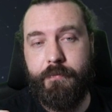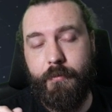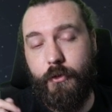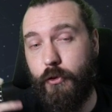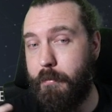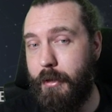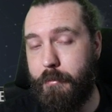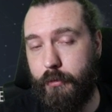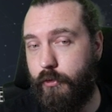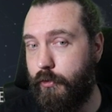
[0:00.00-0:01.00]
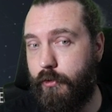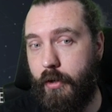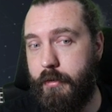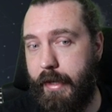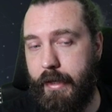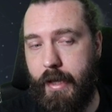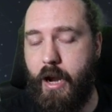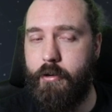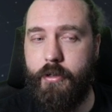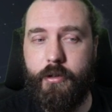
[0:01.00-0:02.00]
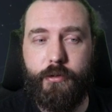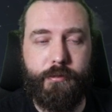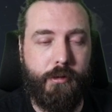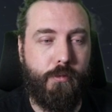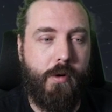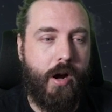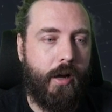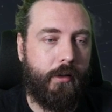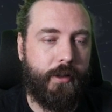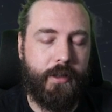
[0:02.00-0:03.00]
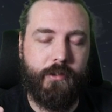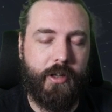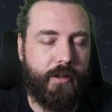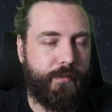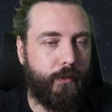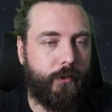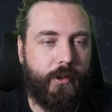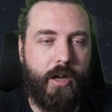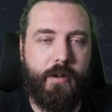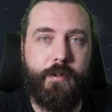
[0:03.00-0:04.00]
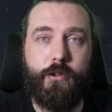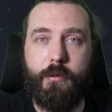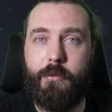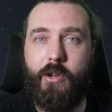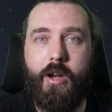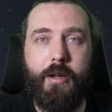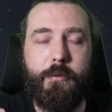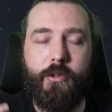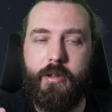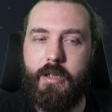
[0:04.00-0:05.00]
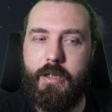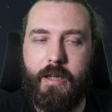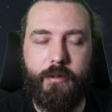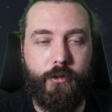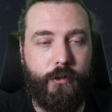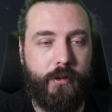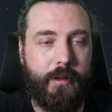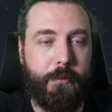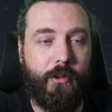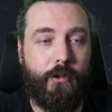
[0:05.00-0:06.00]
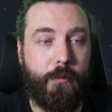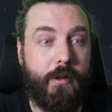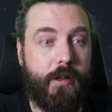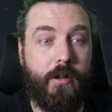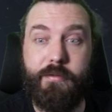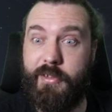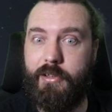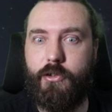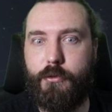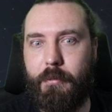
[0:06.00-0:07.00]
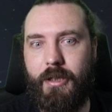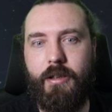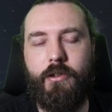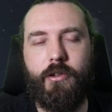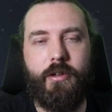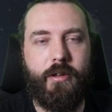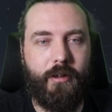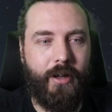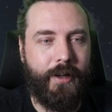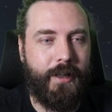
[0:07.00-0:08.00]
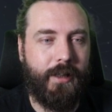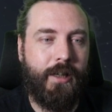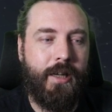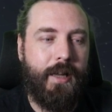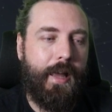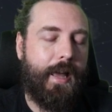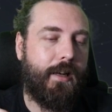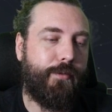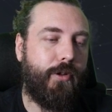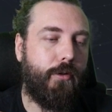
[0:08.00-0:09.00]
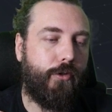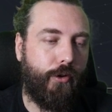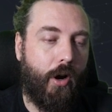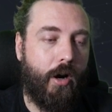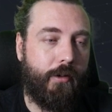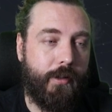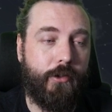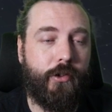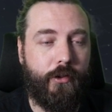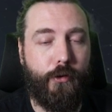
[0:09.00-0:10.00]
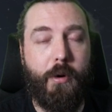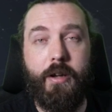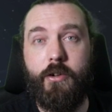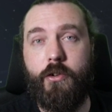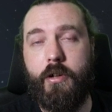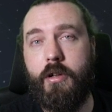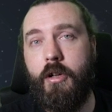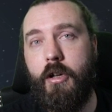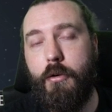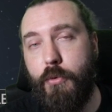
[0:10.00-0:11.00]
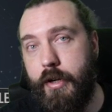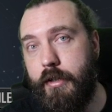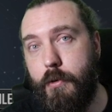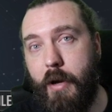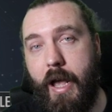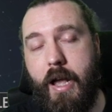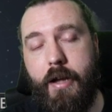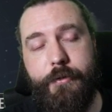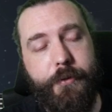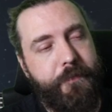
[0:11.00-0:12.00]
some people just don't get carriers for a while. It can take a few servers sometimes, and they get stuck in a position where they got Vetus Bs and the like. And if you are in a situation where you have